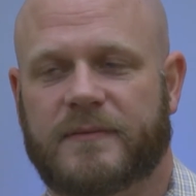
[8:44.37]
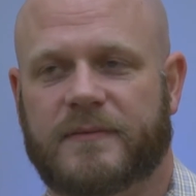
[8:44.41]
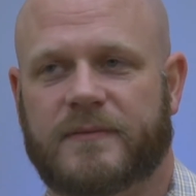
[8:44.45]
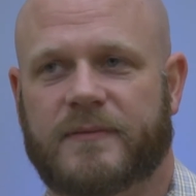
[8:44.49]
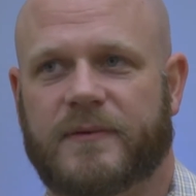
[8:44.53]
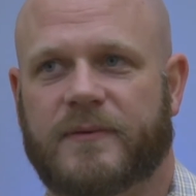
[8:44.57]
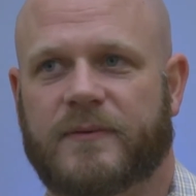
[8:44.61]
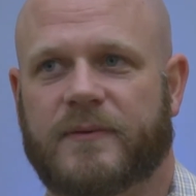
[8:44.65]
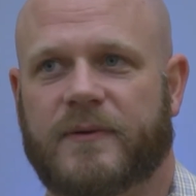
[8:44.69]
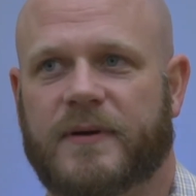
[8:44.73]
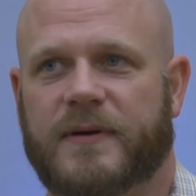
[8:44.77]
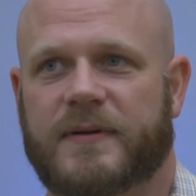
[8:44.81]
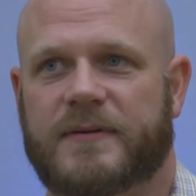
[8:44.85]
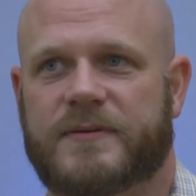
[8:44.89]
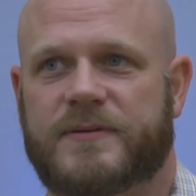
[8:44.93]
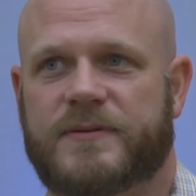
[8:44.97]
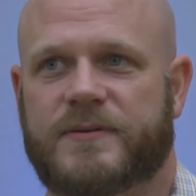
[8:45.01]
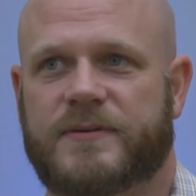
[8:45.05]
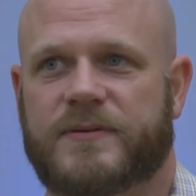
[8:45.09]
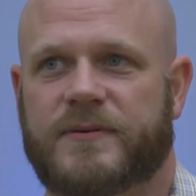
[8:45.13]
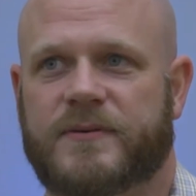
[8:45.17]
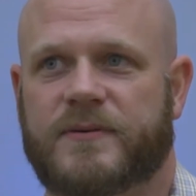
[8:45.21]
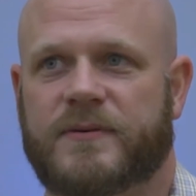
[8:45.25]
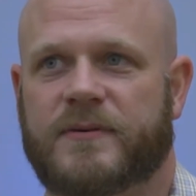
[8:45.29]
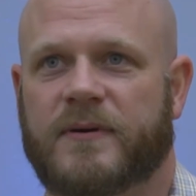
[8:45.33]
We want
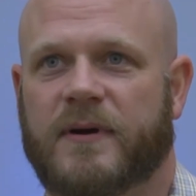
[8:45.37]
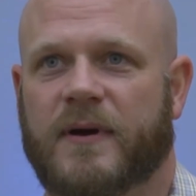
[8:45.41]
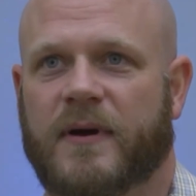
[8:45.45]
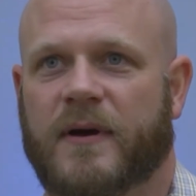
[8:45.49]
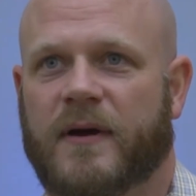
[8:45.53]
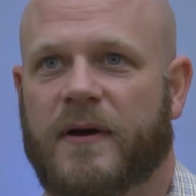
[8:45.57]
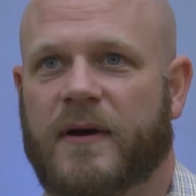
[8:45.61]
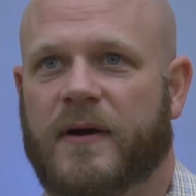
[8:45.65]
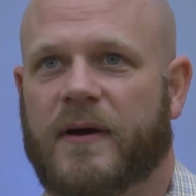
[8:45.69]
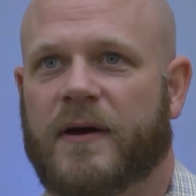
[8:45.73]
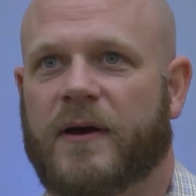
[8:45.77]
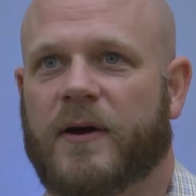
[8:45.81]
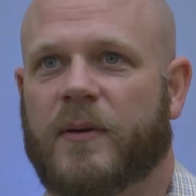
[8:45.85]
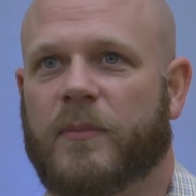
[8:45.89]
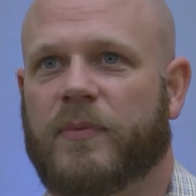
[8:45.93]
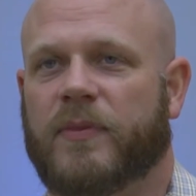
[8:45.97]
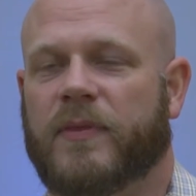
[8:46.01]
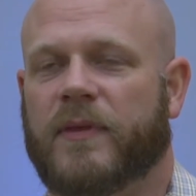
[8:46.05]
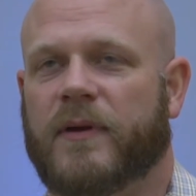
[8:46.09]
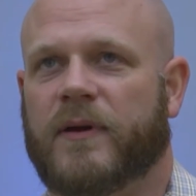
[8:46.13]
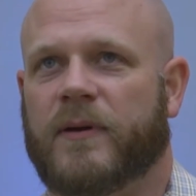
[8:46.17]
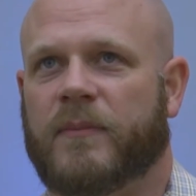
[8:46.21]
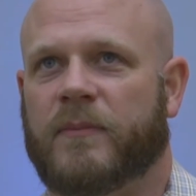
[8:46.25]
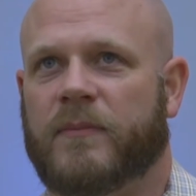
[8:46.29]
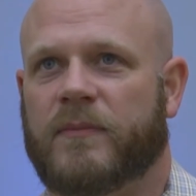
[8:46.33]
to help
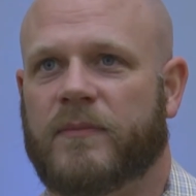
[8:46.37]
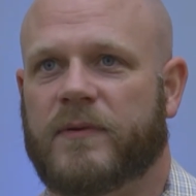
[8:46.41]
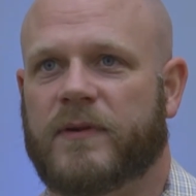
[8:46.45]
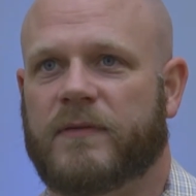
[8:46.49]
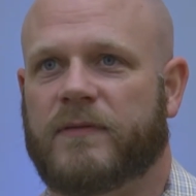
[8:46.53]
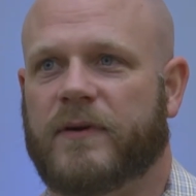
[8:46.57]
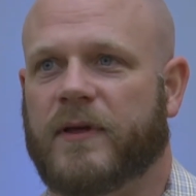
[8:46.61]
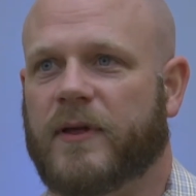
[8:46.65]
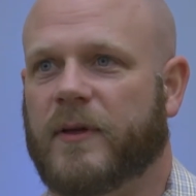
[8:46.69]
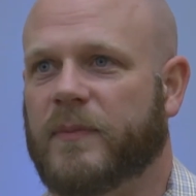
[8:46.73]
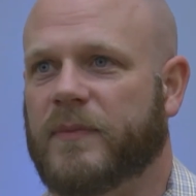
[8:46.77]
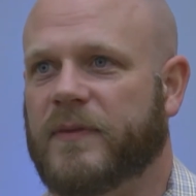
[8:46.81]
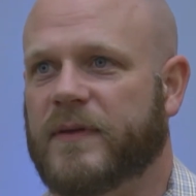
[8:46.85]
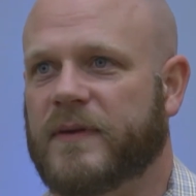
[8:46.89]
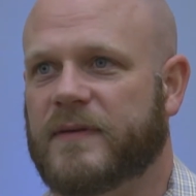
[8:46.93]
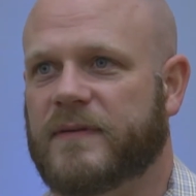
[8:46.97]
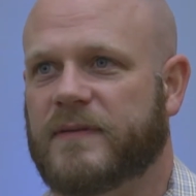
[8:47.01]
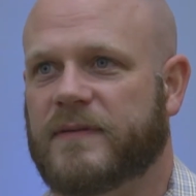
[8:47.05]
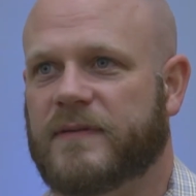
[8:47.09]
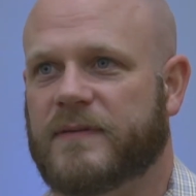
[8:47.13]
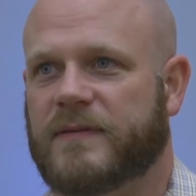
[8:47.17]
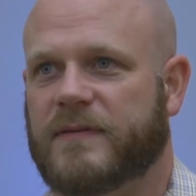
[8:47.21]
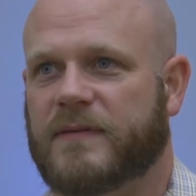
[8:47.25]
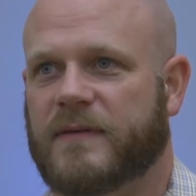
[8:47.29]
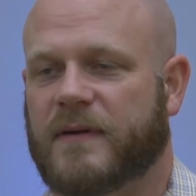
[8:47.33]
them develop
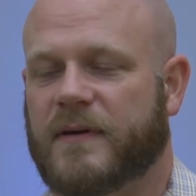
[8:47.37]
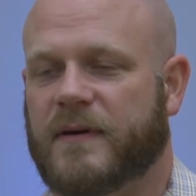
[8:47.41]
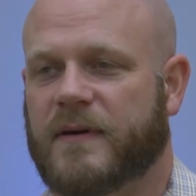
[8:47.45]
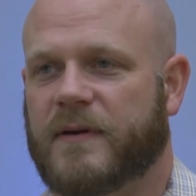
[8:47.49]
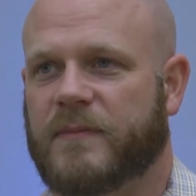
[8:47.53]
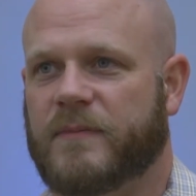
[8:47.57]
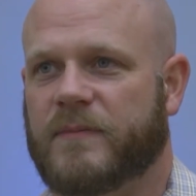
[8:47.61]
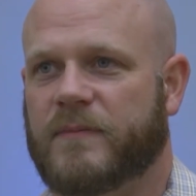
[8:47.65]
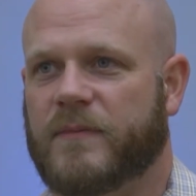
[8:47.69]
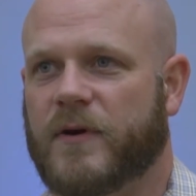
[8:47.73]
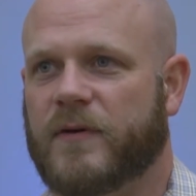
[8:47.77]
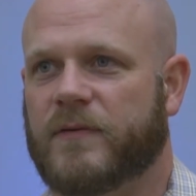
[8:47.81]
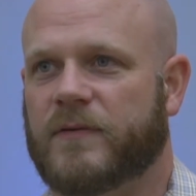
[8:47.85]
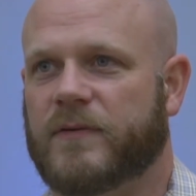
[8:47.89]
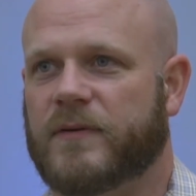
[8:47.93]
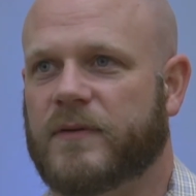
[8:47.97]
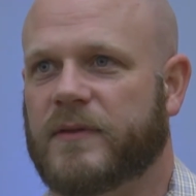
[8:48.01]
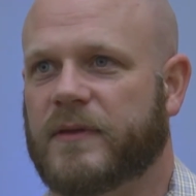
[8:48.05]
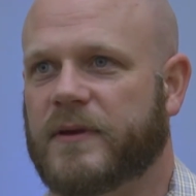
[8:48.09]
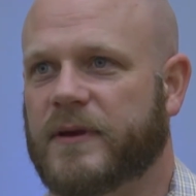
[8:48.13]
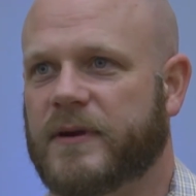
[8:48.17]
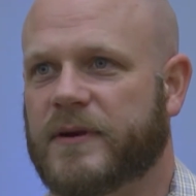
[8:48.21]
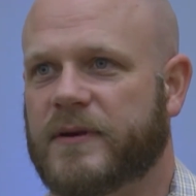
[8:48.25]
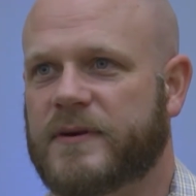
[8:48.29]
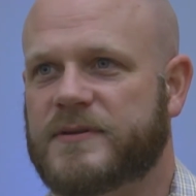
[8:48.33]
this over
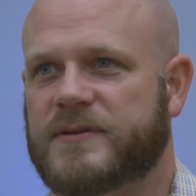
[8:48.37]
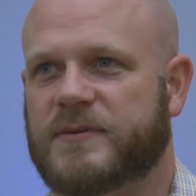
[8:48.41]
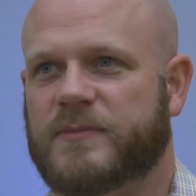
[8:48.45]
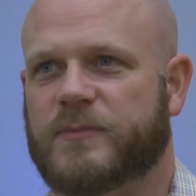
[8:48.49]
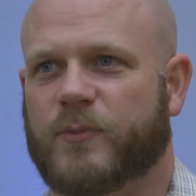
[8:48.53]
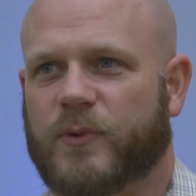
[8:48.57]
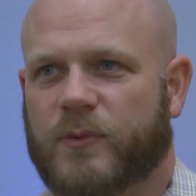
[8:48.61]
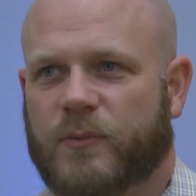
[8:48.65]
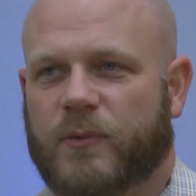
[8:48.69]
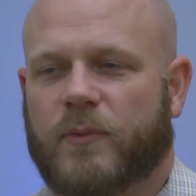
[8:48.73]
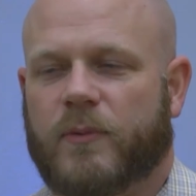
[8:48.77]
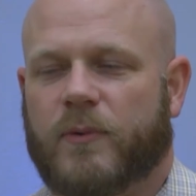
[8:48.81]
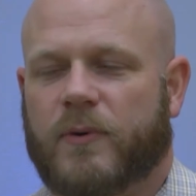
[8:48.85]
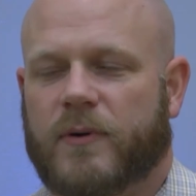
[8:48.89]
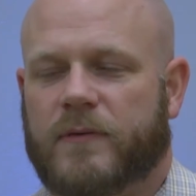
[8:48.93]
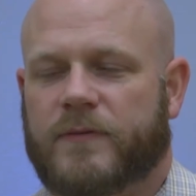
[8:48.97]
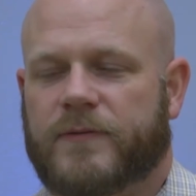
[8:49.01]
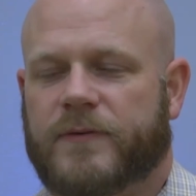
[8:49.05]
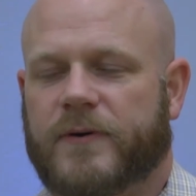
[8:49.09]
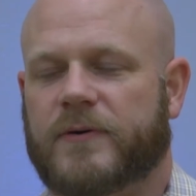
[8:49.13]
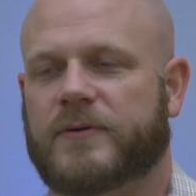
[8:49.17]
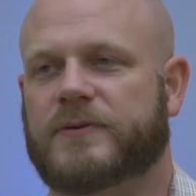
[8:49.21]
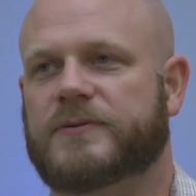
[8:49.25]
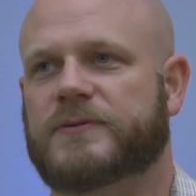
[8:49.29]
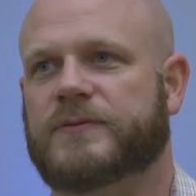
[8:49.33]
the years and reward
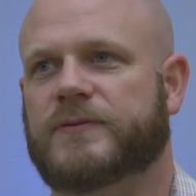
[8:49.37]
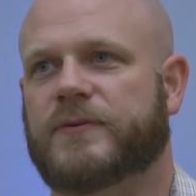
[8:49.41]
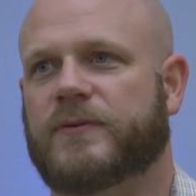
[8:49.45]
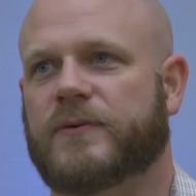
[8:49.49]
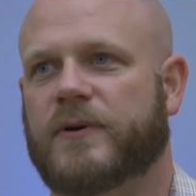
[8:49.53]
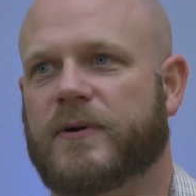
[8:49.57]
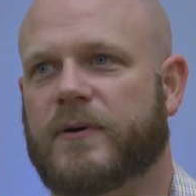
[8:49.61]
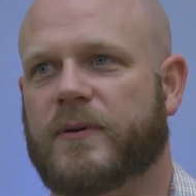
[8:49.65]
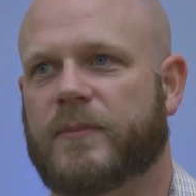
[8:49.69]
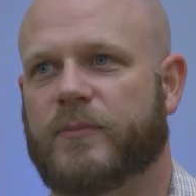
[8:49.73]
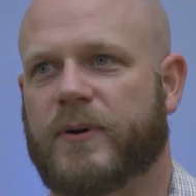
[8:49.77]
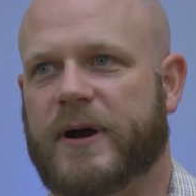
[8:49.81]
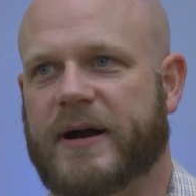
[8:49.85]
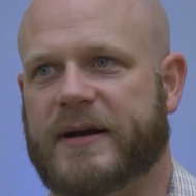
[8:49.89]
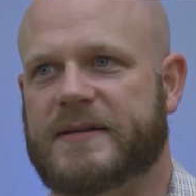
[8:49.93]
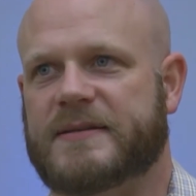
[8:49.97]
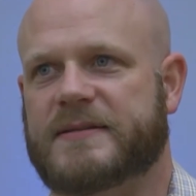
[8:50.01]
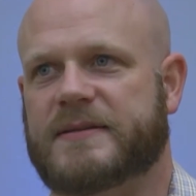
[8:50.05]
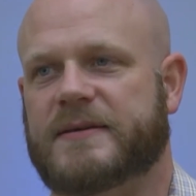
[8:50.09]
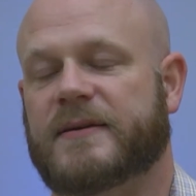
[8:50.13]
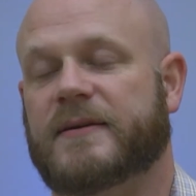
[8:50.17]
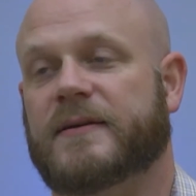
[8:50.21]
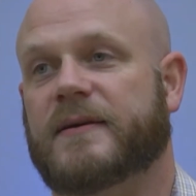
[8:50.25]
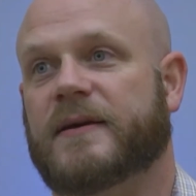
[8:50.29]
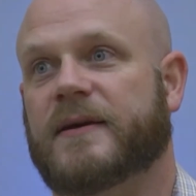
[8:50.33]
folks for
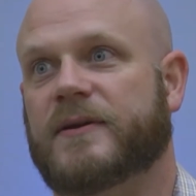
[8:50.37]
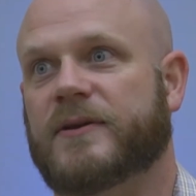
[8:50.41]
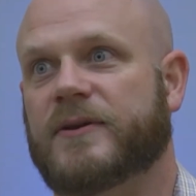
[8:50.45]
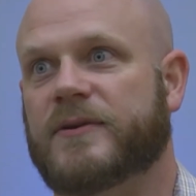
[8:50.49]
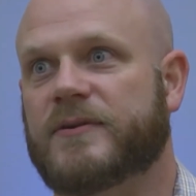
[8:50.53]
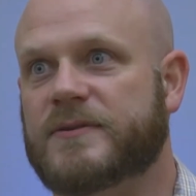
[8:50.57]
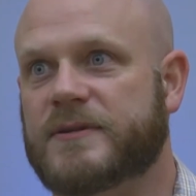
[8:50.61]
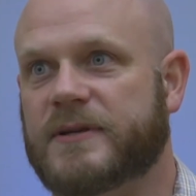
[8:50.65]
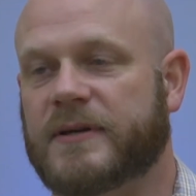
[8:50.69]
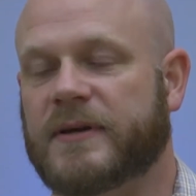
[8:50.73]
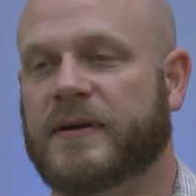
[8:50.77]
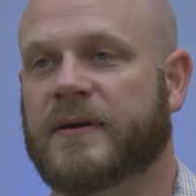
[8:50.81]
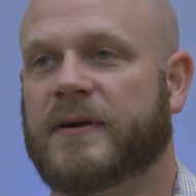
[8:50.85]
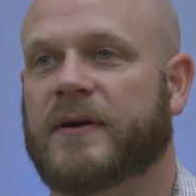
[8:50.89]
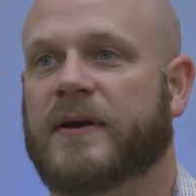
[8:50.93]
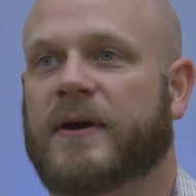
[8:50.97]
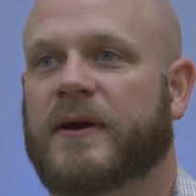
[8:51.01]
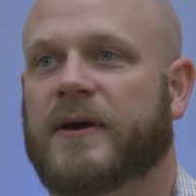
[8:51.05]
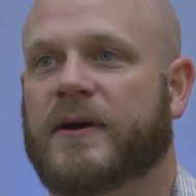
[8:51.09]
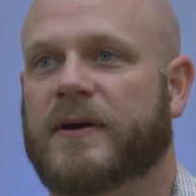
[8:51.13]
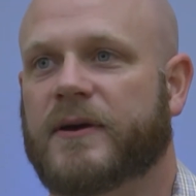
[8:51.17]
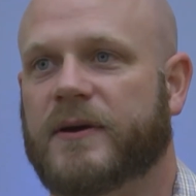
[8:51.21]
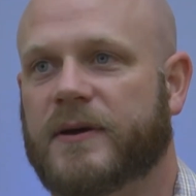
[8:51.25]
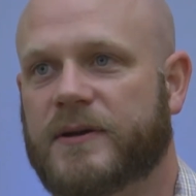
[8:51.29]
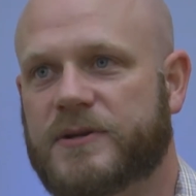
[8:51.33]
practicing and using
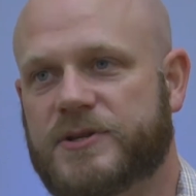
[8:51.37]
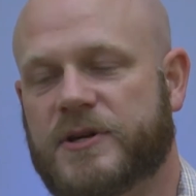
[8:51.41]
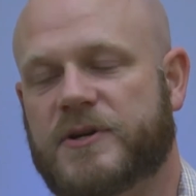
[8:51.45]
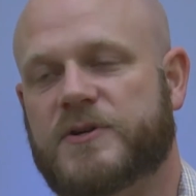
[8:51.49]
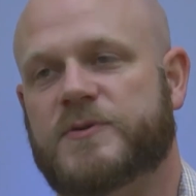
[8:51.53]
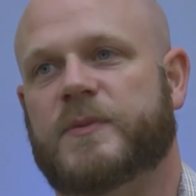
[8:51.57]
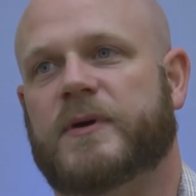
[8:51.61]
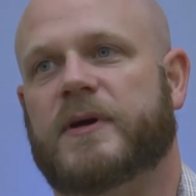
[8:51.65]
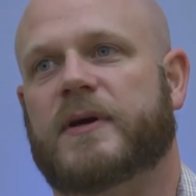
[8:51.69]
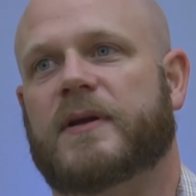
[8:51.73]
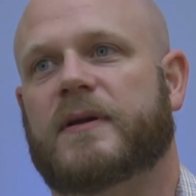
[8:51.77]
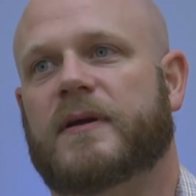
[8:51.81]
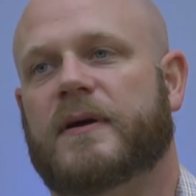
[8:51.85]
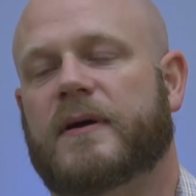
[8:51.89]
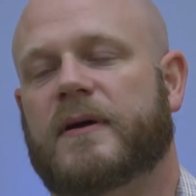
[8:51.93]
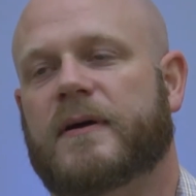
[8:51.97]
good judgment,